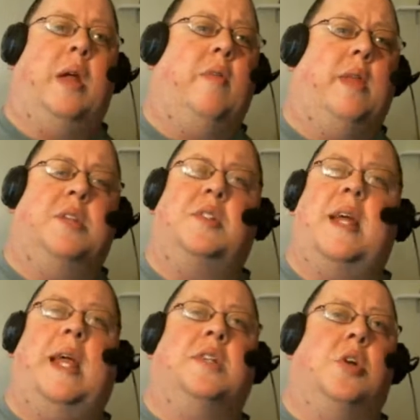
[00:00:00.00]
this
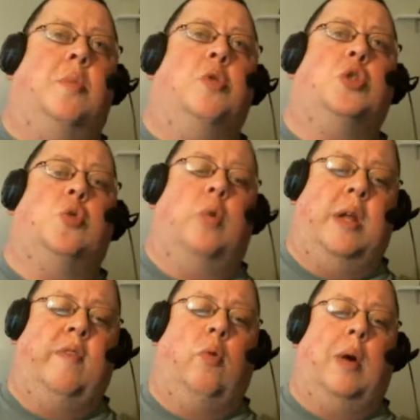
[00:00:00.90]
thing is almost
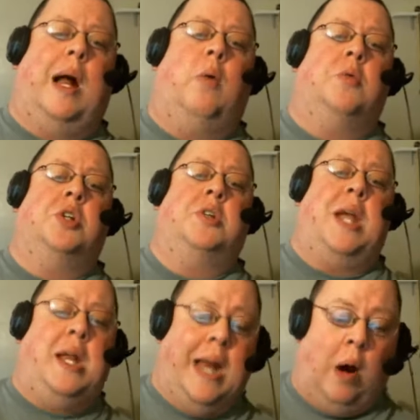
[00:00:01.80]
24 hours a
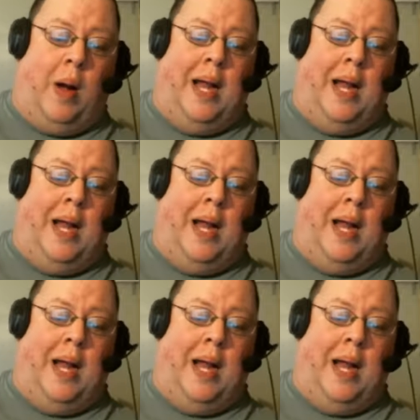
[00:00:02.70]
day now.